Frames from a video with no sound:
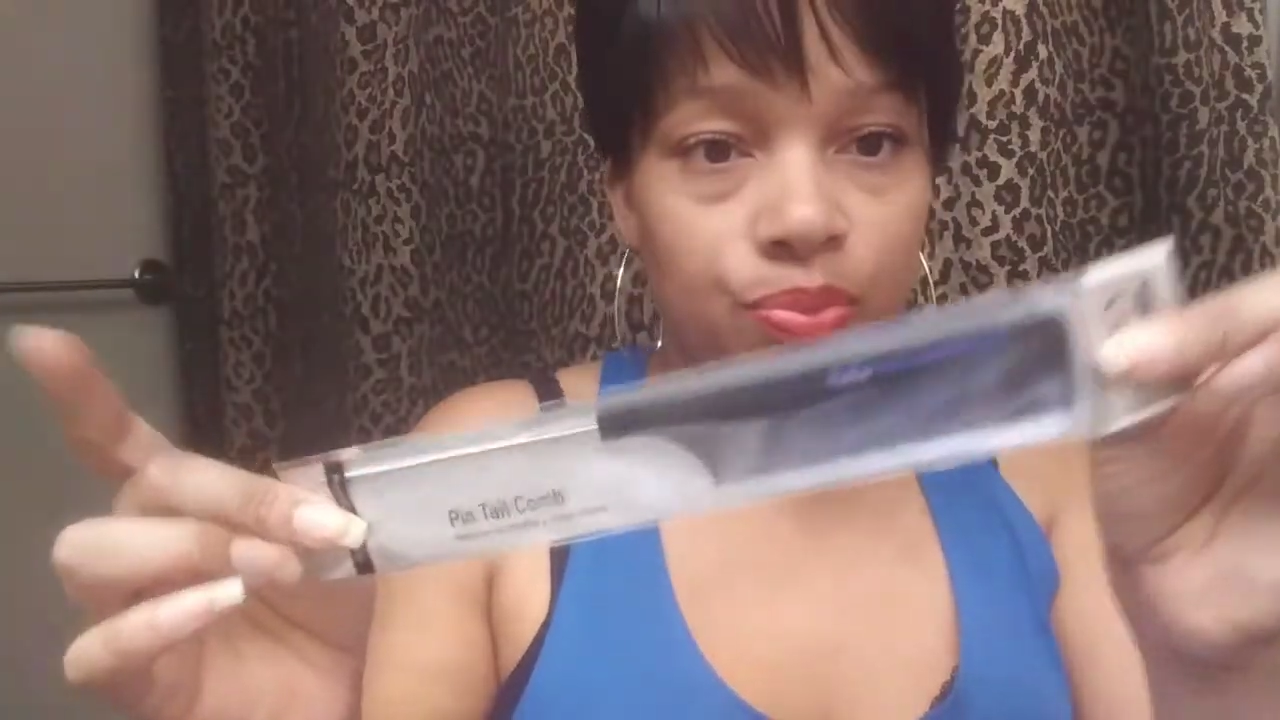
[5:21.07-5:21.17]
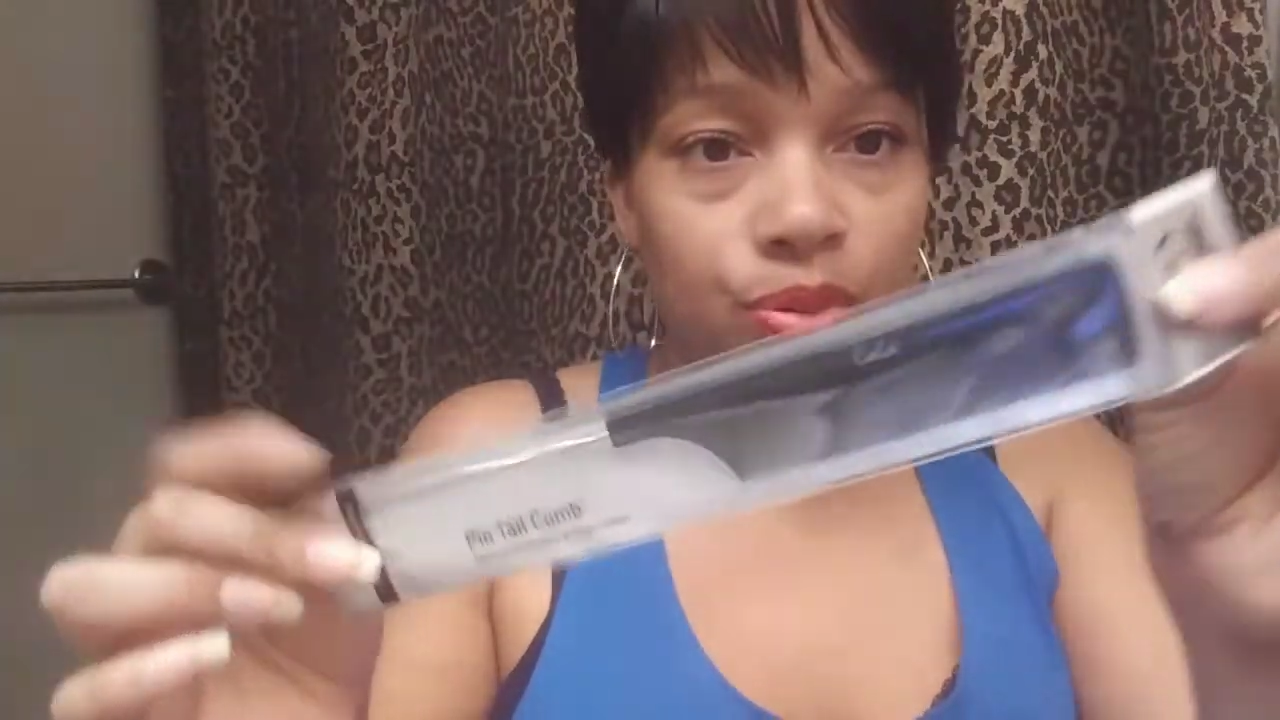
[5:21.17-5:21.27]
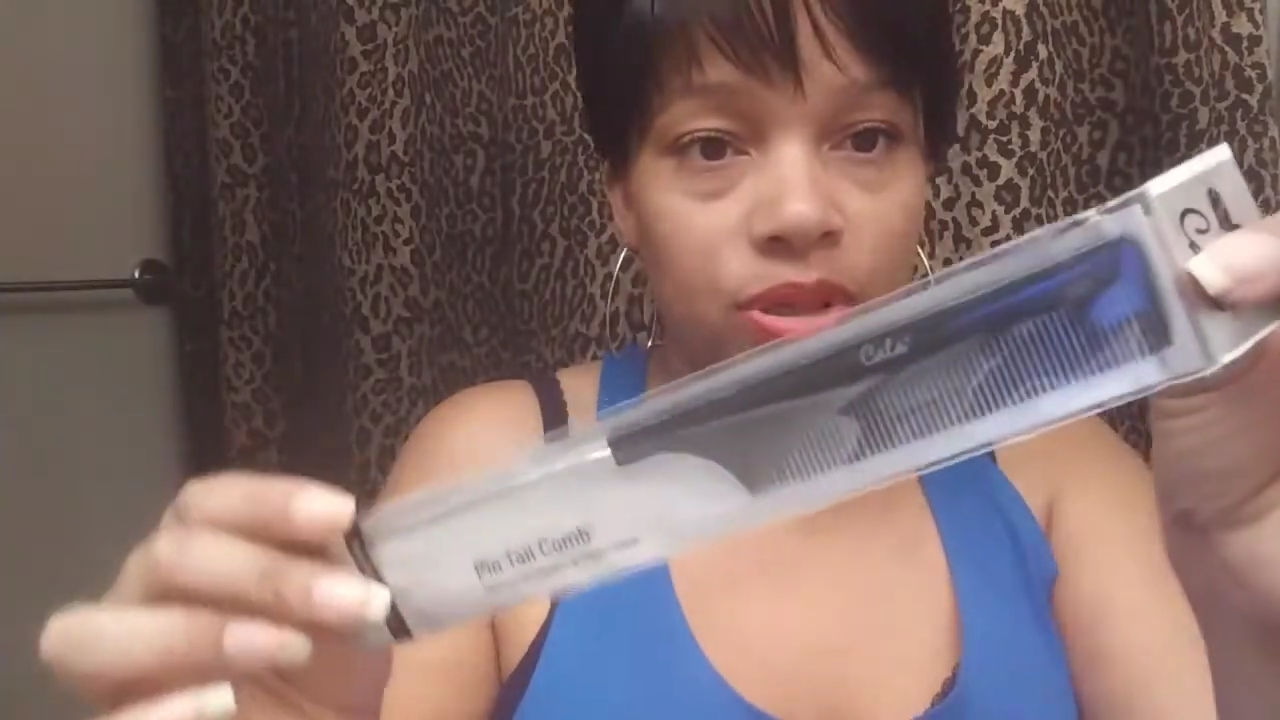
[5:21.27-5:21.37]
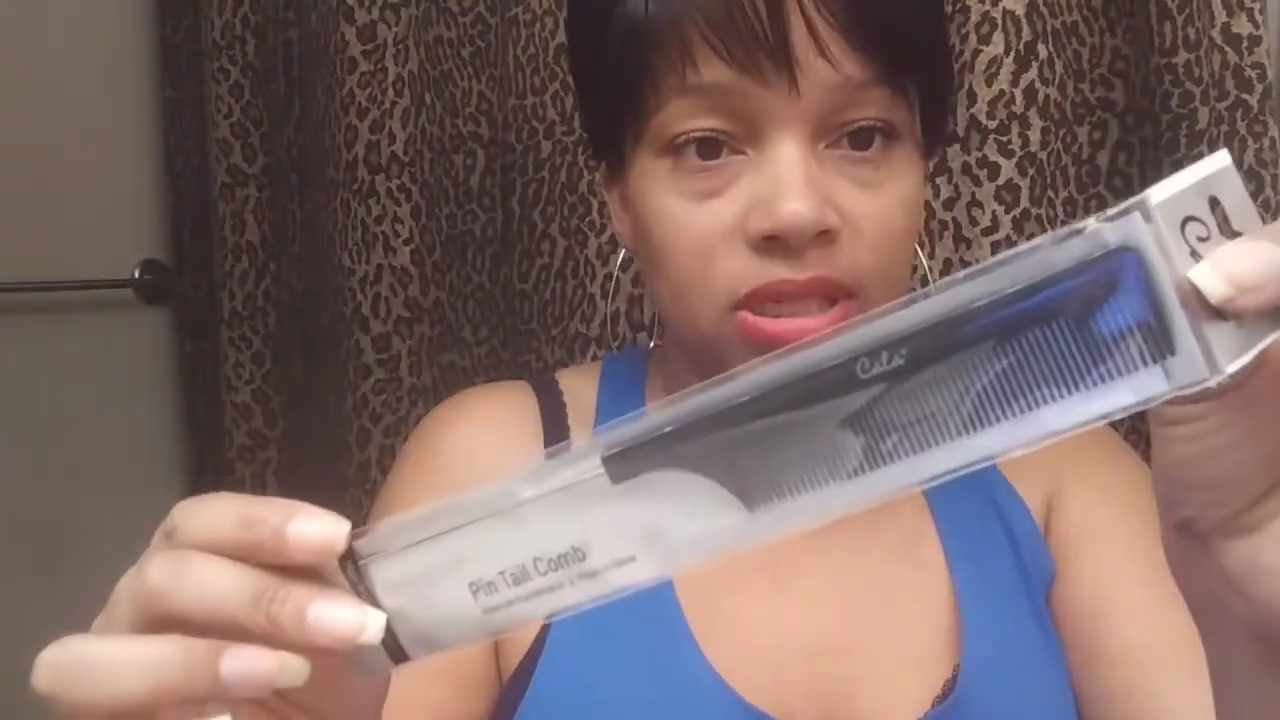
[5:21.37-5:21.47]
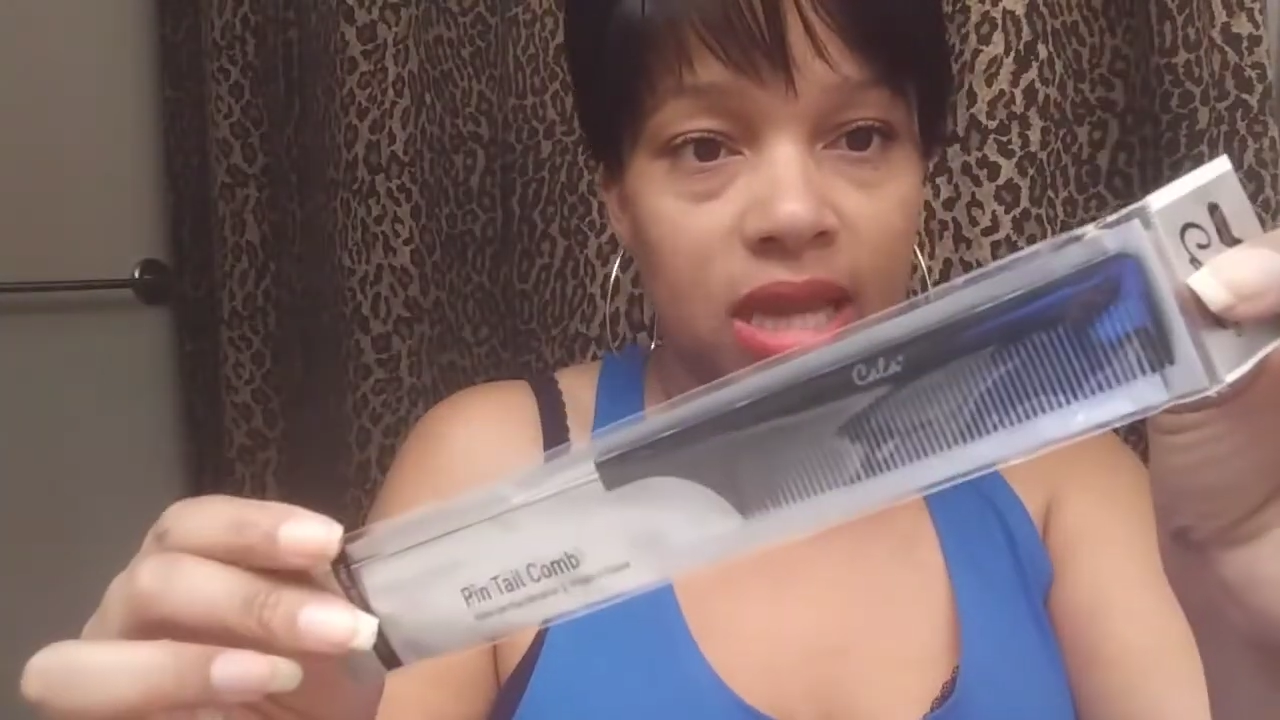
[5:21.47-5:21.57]

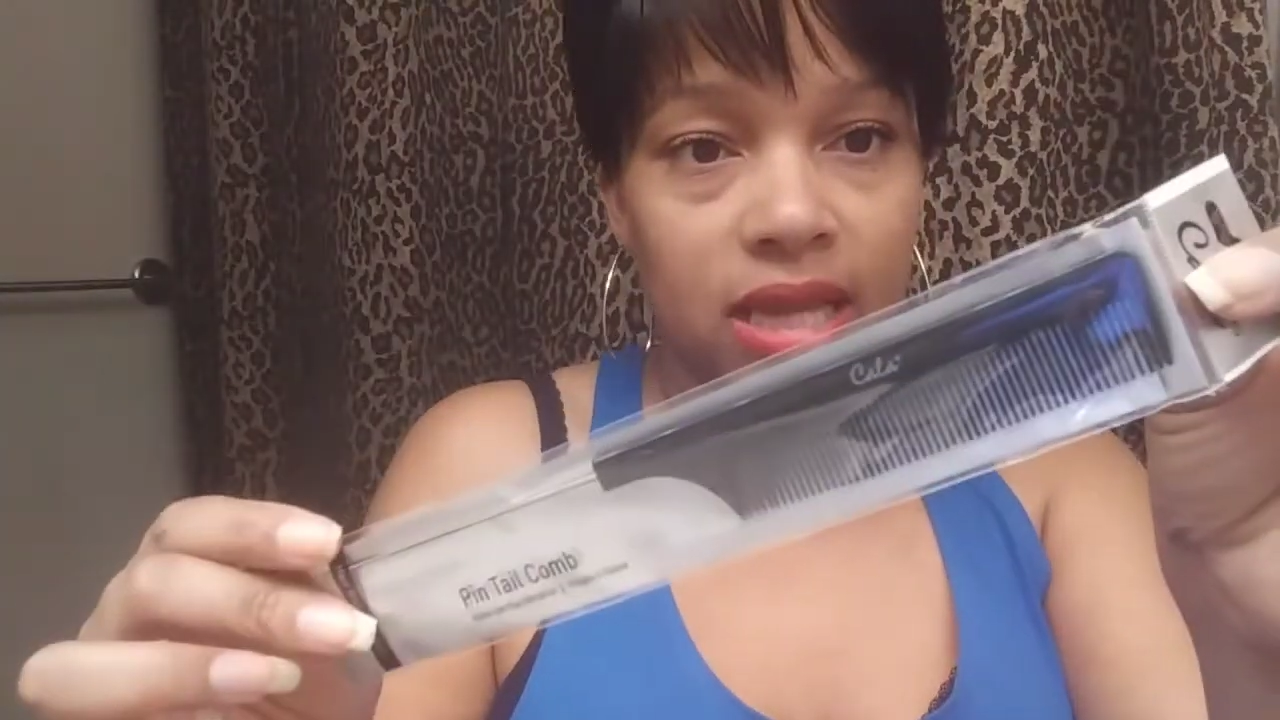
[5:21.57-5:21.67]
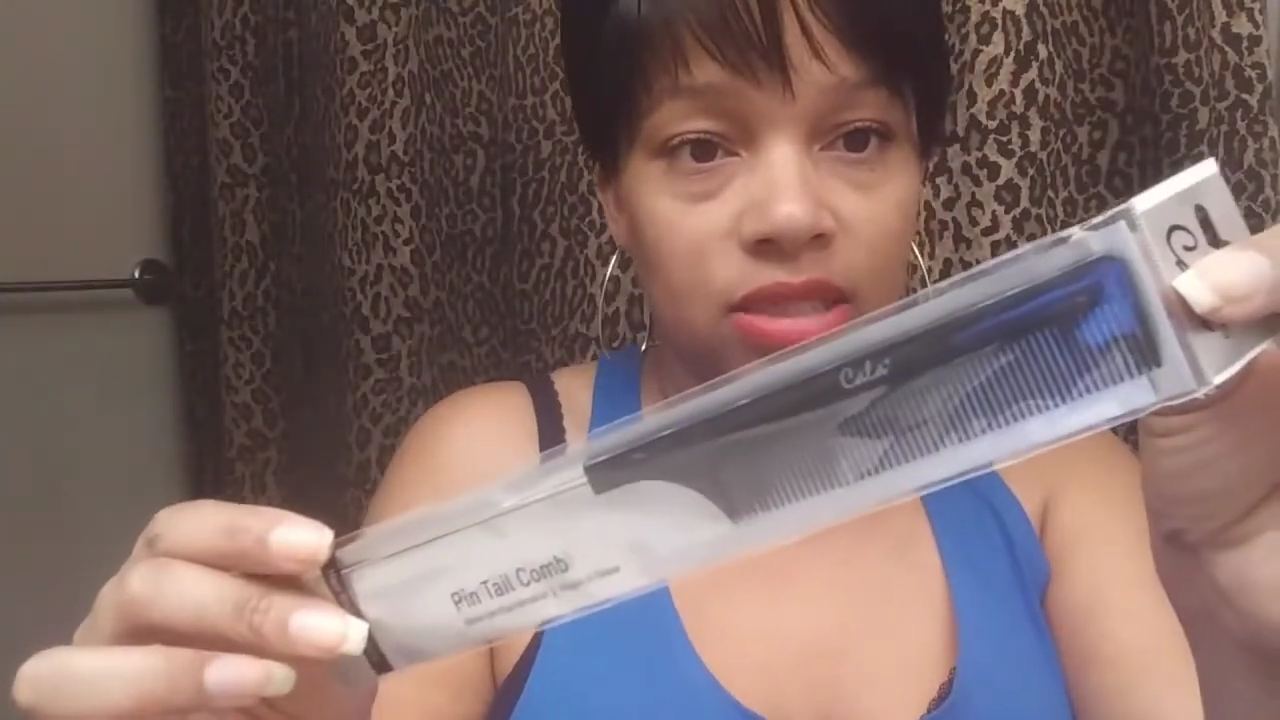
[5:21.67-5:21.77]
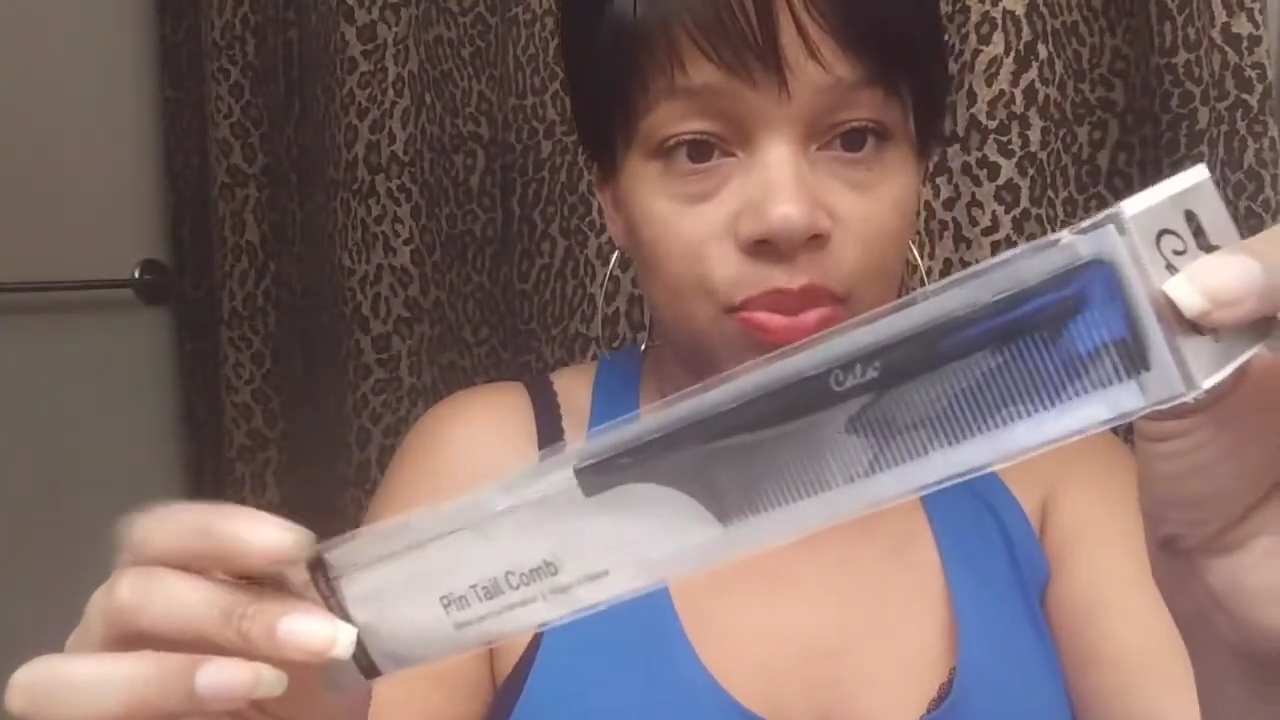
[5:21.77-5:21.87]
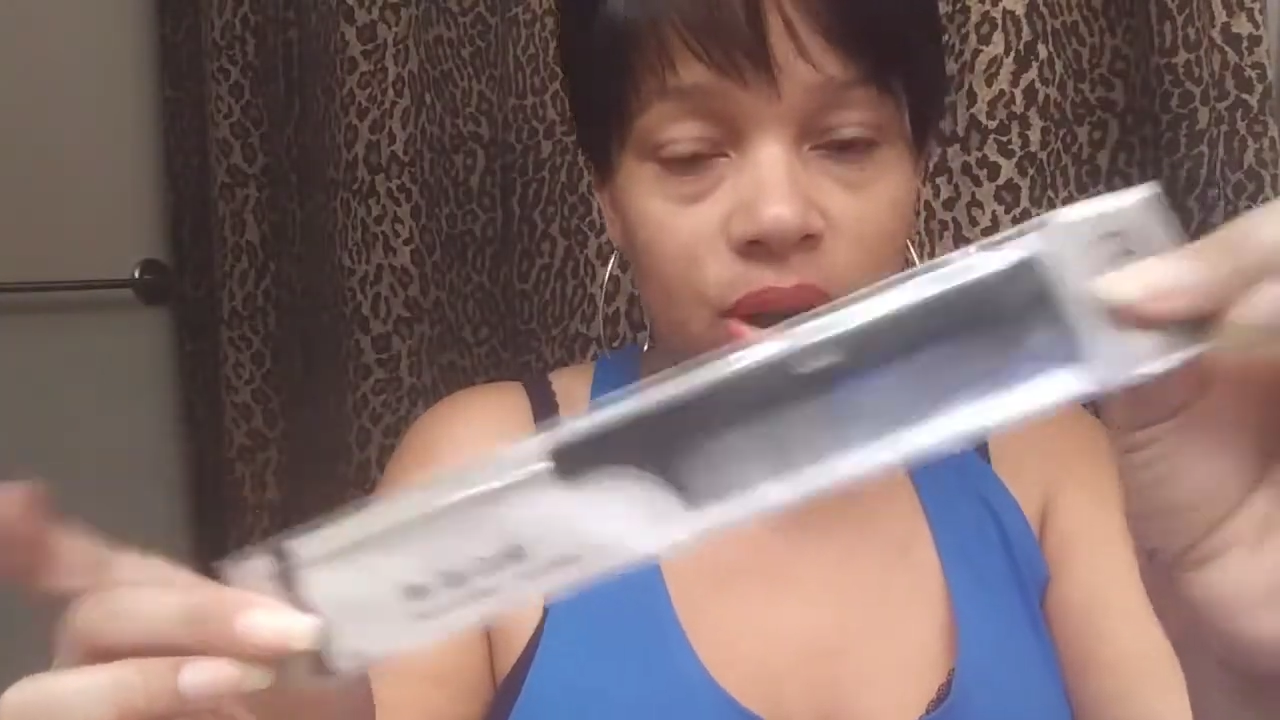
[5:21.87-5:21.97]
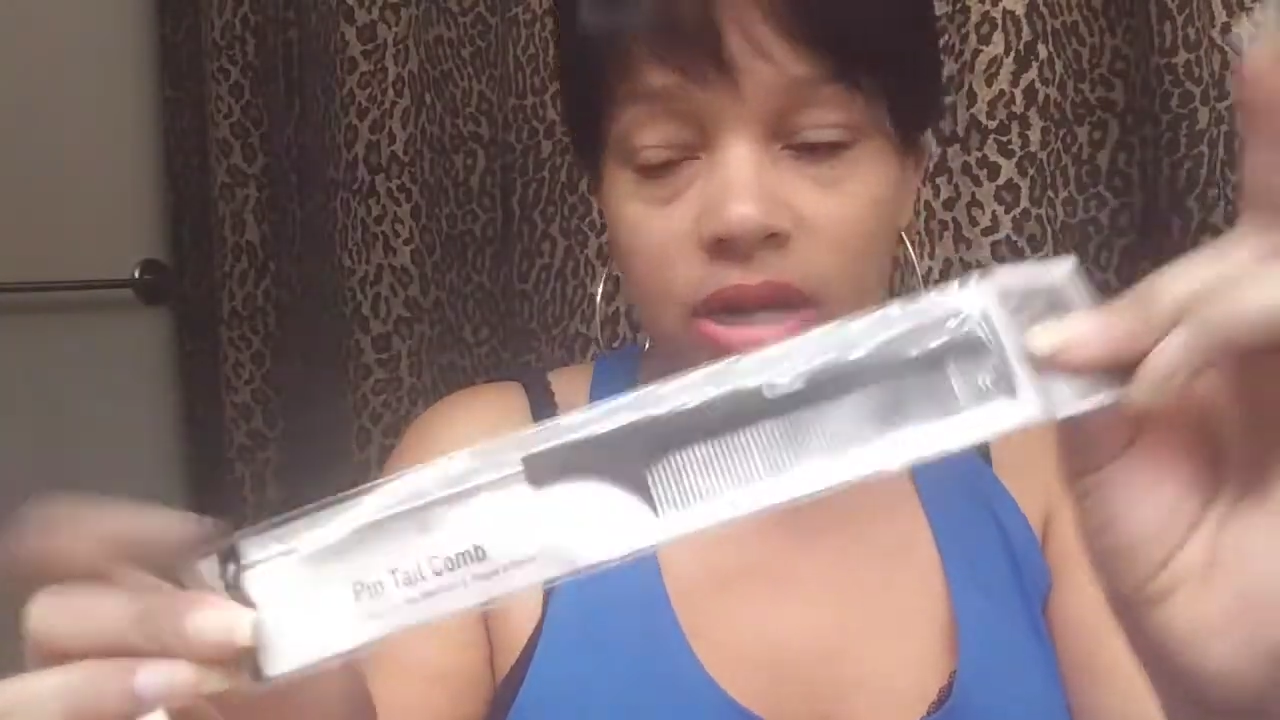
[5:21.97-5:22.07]

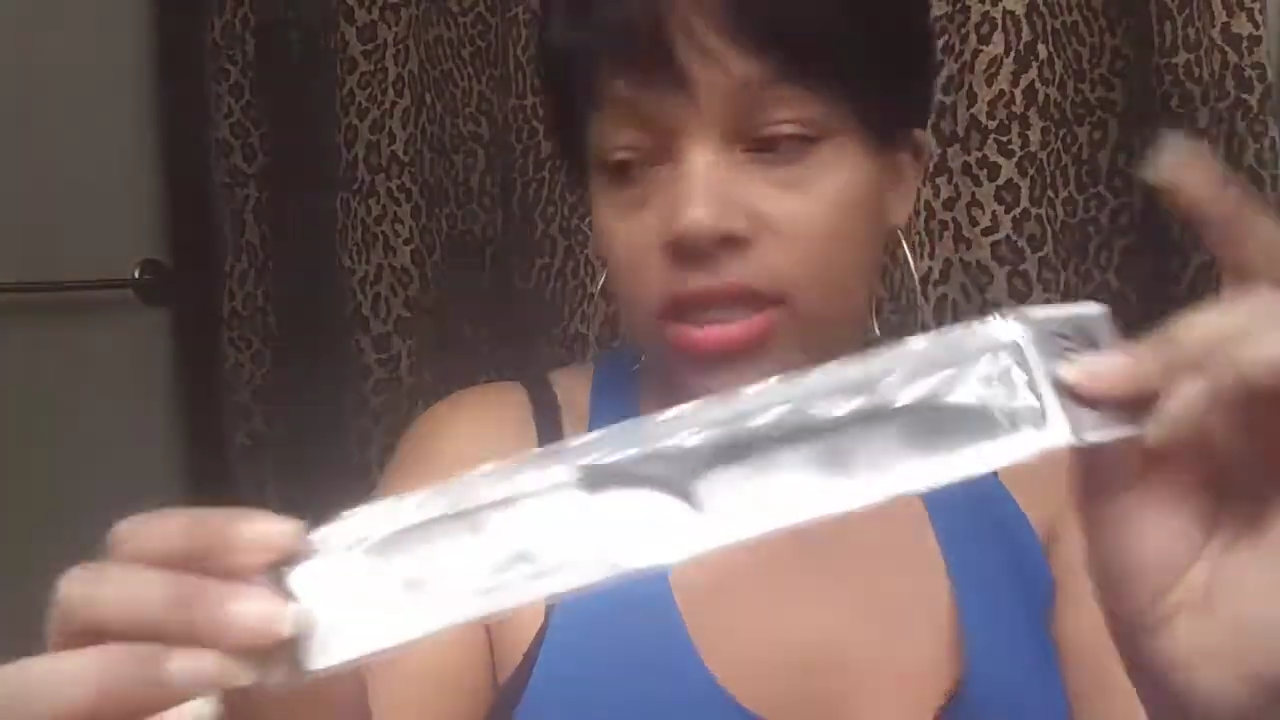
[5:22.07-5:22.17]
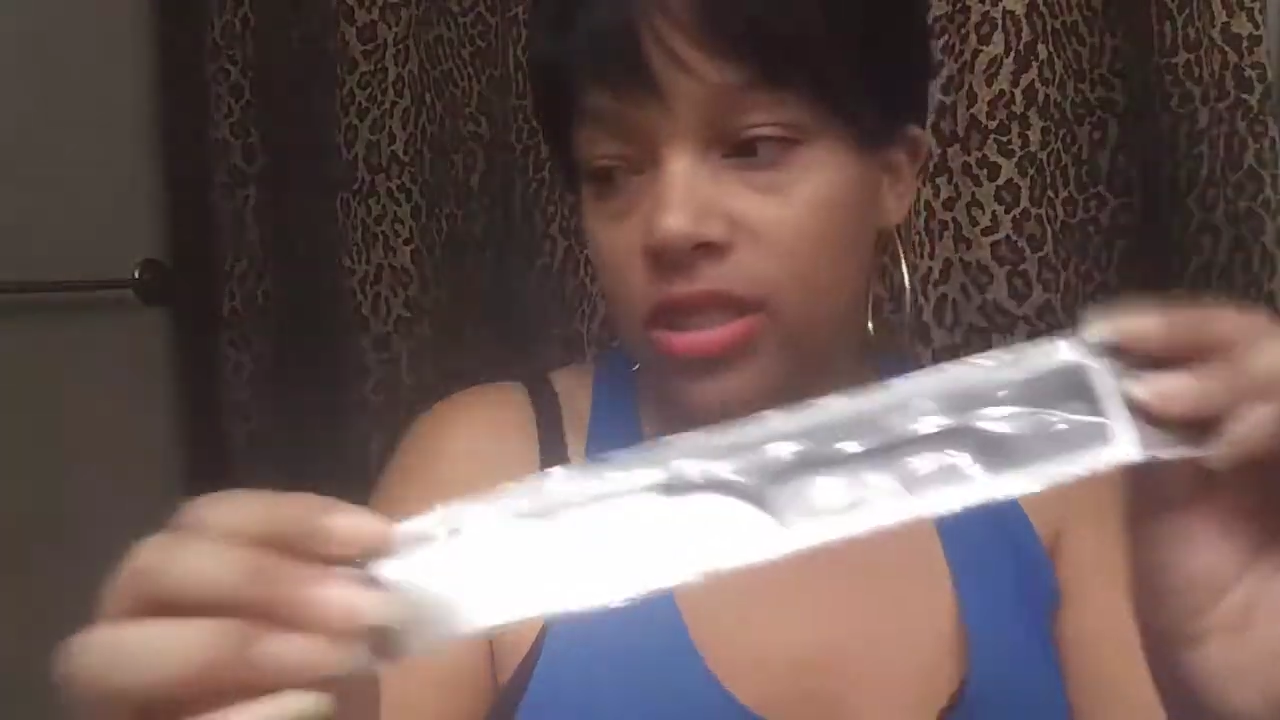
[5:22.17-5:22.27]
precise parts.